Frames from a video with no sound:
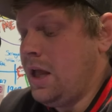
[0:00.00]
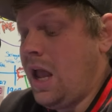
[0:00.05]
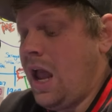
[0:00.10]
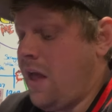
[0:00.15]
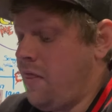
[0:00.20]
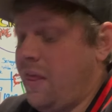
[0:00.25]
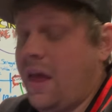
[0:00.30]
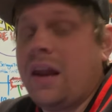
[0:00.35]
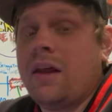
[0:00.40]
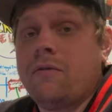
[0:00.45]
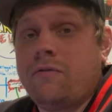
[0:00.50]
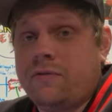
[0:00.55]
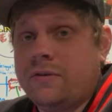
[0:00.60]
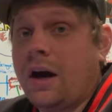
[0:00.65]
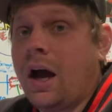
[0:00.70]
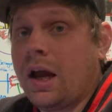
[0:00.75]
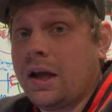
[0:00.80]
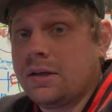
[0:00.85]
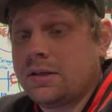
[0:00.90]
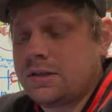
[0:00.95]
and that it
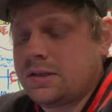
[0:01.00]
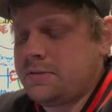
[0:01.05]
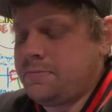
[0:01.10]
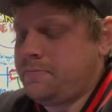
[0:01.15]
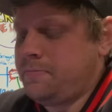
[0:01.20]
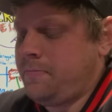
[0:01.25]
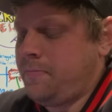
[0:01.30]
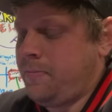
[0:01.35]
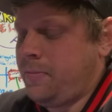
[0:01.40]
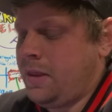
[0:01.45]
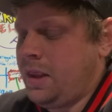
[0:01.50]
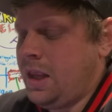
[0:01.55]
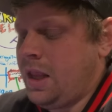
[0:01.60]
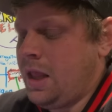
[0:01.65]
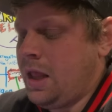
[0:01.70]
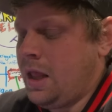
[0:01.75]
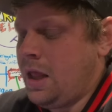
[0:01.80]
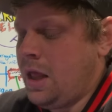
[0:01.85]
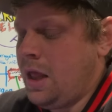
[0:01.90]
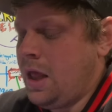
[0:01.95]
flies.
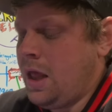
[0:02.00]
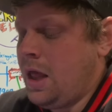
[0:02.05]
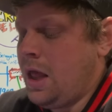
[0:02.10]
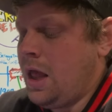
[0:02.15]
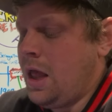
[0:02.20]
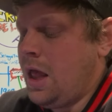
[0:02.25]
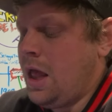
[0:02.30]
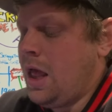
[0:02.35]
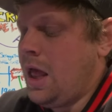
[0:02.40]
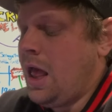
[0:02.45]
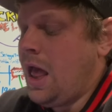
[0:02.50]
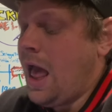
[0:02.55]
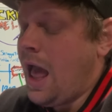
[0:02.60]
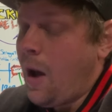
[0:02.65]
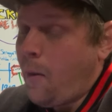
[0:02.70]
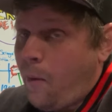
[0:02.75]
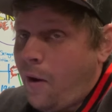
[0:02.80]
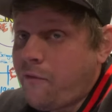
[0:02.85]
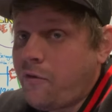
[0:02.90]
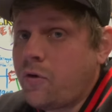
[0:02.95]

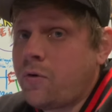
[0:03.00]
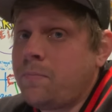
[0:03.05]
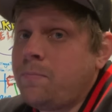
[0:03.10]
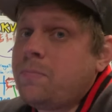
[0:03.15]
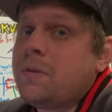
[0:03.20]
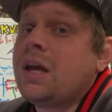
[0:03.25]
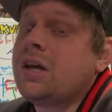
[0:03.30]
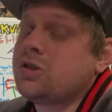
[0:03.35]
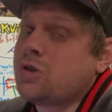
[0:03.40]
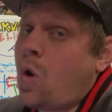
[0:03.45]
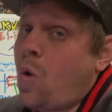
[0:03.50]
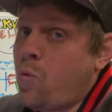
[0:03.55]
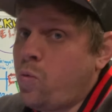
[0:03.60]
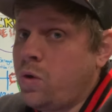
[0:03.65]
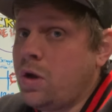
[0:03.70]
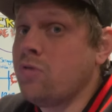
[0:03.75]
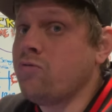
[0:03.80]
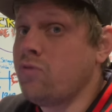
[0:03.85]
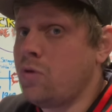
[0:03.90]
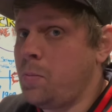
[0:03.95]
However, it's
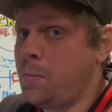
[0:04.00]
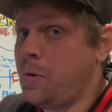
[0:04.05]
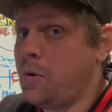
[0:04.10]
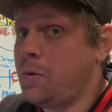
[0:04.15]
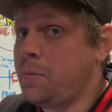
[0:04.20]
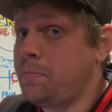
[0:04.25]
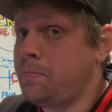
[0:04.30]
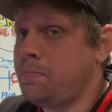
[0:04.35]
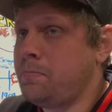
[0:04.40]
only a rumor.